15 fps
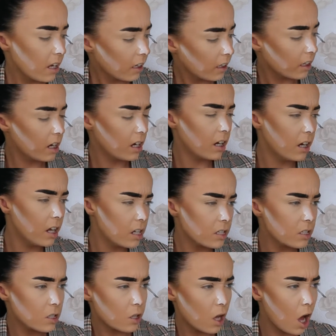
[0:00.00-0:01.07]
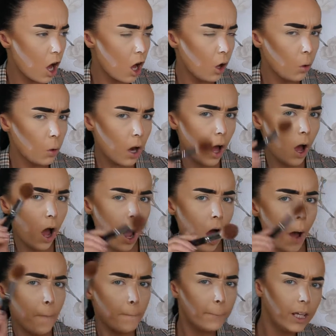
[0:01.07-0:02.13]
People don't want to see you sing, just move
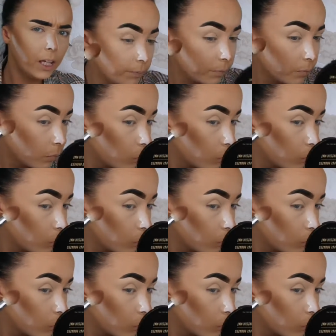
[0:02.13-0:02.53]
on.